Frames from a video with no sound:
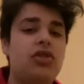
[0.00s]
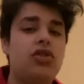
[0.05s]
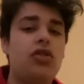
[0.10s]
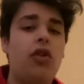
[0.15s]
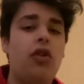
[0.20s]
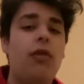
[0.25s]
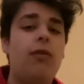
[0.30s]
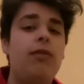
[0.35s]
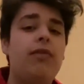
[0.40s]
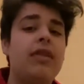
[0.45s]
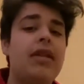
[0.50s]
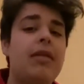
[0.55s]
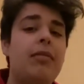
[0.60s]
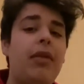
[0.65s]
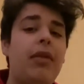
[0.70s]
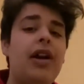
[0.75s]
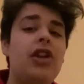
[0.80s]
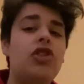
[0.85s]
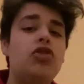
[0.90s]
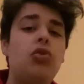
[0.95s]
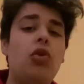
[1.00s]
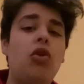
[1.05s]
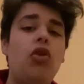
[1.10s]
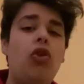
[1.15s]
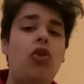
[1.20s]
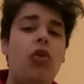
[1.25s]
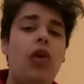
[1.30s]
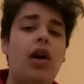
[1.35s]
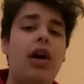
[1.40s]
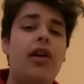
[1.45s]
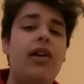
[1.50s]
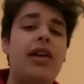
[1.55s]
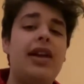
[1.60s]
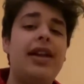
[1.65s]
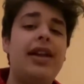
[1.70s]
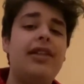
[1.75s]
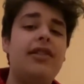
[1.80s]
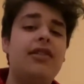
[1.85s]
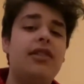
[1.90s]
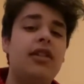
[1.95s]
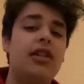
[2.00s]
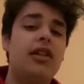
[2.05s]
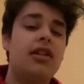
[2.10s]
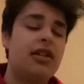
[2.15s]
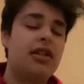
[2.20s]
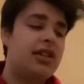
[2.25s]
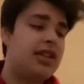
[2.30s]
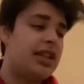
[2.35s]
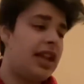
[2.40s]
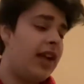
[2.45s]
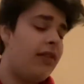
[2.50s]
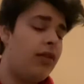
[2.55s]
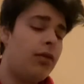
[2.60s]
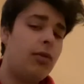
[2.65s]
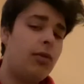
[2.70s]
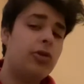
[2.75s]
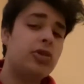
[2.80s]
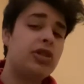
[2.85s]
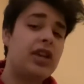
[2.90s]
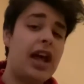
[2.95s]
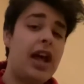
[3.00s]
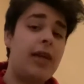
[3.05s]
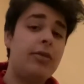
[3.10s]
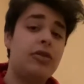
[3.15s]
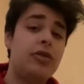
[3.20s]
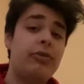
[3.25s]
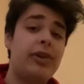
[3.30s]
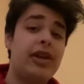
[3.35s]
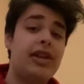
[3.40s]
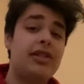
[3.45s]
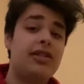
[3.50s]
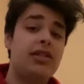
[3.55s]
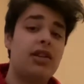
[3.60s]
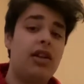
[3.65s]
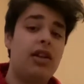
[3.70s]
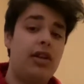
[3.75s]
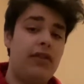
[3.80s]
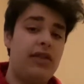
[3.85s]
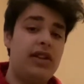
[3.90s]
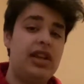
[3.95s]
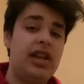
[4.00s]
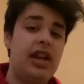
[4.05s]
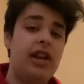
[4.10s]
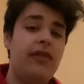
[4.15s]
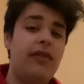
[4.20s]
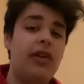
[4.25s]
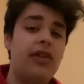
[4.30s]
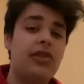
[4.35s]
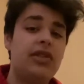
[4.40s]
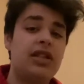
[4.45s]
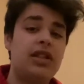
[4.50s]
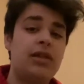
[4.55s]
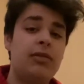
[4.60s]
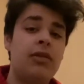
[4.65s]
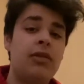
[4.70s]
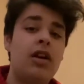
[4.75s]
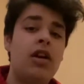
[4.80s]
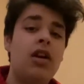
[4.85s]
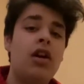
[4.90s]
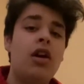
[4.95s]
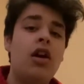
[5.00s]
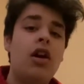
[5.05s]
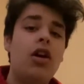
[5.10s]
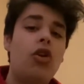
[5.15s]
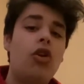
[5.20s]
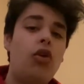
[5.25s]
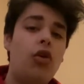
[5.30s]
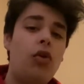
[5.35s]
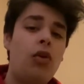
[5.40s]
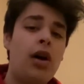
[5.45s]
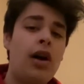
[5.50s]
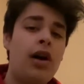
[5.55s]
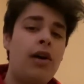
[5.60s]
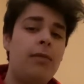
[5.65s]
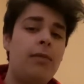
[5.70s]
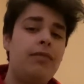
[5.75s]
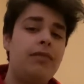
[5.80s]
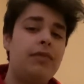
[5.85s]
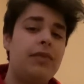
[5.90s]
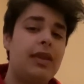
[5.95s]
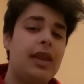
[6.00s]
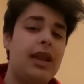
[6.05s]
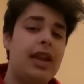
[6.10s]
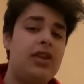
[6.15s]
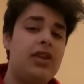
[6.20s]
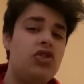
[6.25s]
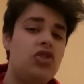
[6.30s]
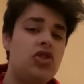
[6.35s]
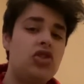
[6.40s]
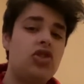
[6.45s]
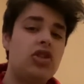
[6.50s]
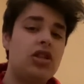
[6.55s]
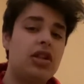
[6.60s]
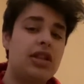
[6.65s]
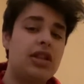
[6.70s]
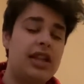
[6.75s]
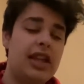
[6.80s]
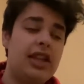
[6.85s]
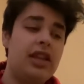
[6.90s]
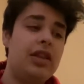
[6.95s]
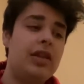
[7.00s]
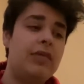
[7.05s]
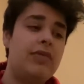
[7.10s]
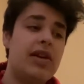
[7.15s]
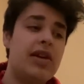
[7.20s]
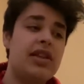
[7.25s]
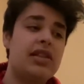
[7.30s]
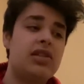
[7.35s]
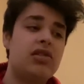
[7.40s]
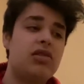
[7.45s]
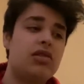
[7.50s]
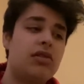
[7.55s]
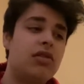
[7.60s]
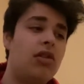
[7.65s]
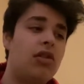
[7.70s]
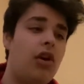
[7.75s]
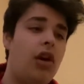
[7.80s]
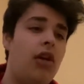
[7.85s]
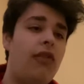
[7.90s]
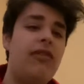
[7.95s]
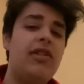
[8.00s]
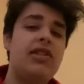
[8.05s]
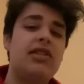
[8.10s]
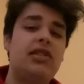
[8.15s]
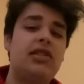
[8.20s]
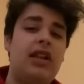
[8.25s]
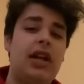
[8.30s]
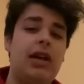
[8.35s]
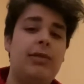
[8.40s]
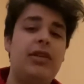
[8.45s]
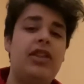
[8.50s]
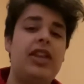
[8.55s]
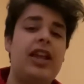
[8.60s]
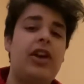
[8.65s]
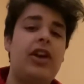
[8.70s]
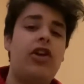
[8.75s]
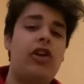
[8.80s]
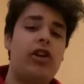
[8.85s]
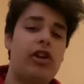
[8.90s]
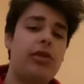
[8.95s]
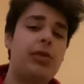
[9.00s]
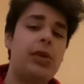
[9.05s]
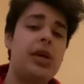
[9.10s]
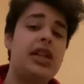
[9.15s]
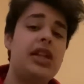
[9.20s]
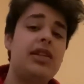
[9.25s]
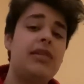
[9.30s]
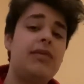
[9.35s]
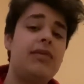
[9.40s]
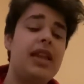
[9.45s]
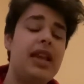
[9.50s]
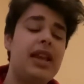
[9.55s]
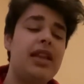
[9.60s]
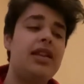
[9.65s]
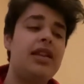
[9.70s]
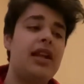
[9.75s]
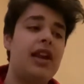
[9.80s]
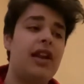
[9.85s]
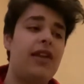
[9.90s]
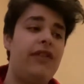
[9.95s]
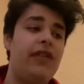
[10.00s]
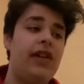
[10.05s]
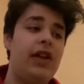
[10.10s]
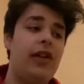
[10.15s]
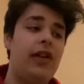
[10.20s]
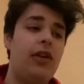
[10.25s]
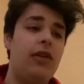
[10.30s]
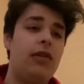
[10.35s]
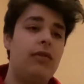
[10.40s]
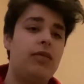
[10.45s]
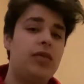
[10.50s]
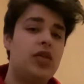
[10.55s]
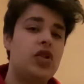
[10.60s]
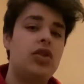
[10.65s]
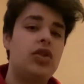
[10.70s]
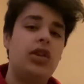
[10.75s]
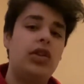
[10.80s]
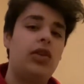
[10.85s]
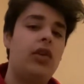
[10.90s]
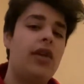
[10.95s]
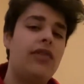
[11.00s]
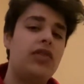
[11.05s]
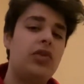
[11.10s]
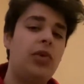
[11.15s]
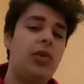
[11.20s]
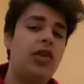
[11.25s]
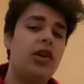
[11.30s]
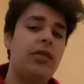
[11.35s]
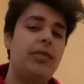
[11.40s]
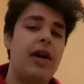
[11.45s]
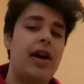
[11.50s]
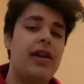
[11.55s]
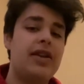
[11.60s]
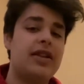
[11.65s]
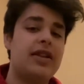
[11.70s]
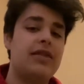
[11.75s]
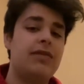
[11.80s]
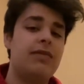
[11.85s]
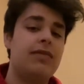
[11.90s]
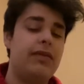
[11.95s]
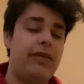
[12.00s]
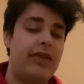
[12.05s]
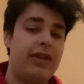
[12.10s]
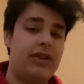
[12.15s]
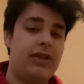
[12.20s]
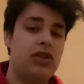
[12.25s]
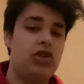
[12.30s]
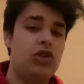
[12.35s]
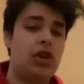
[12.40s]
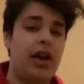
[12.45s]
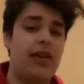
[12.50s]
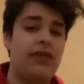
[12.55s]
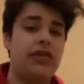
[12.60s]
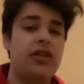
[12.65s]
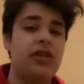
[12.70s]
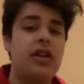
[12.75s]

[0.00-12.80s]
So might as well go out and, because they have the most cap space of any NFL team, go out and just get the best offense linemen that are already in the NFL. So you don't have to worry about it in the draft.